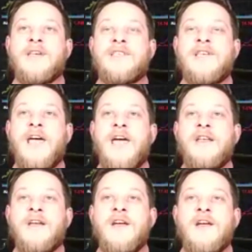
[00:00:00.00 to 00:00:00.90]

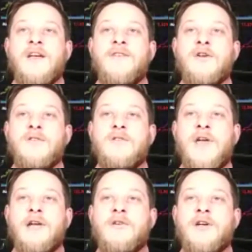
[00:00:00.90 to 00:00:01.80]
said, if you're
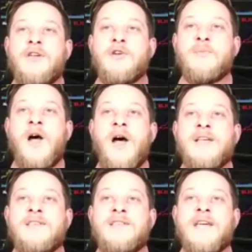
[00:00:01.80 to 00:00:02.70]
layering in your
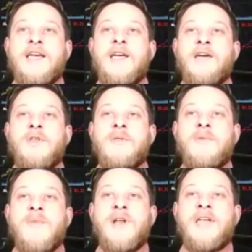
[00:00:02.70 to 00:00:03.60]
buys and taking only the
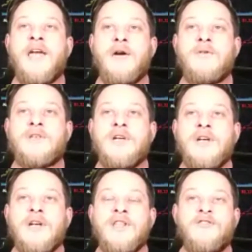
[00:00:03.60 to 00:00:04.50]
money out
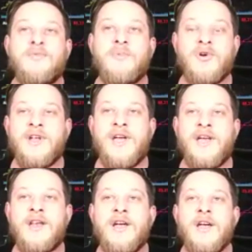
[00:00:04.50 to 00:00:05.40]
that you've put
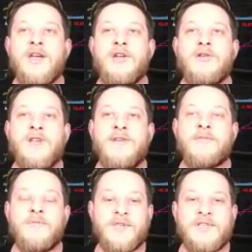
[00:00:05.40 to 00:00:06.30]
in, you're
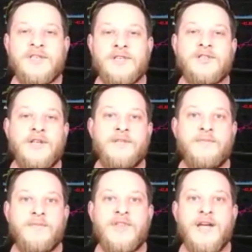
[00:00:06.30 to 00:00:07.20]
left with
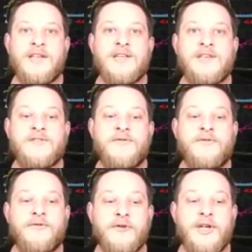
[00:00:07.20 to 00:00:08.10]
essentially the idea is
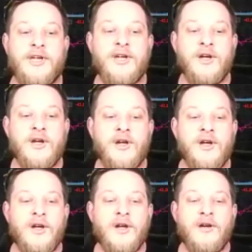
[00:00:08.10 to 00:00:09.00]
free
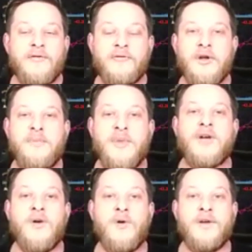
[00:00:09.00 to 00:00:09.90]

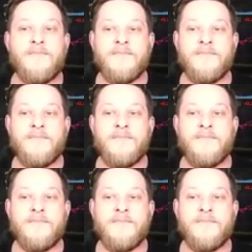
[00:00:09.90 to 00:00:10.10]
Bitcoin.